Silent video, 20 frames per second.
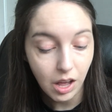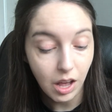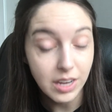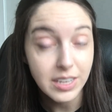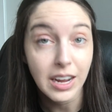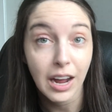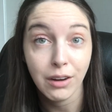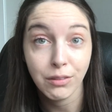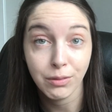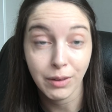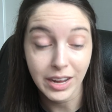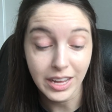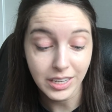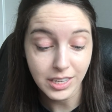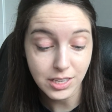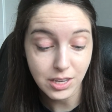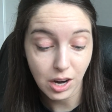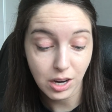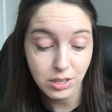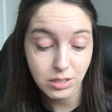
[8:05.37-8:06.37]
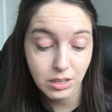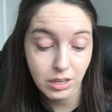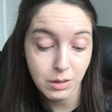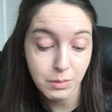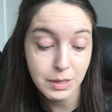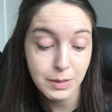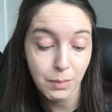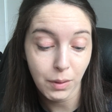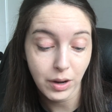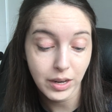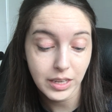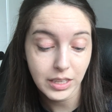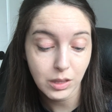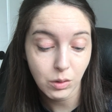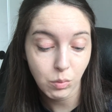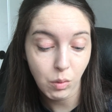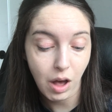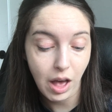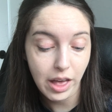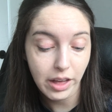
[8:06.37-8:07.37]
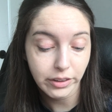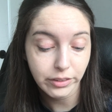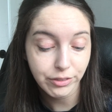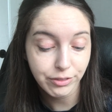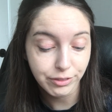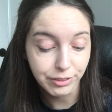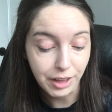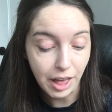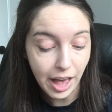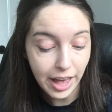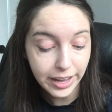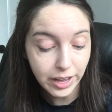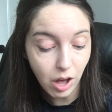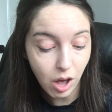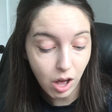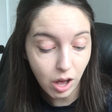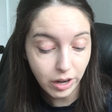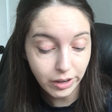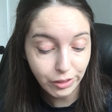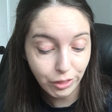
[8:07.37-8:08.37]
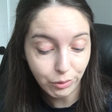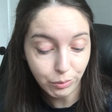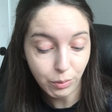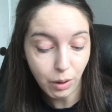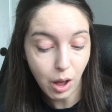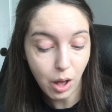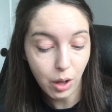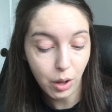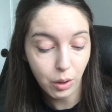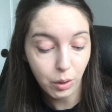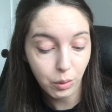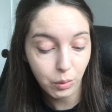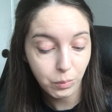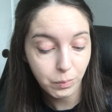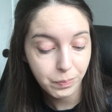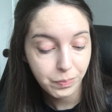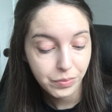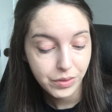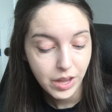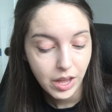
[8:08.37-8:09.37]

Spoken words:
Tyranitar is going to be spawning in the wild, Flygon, Throh,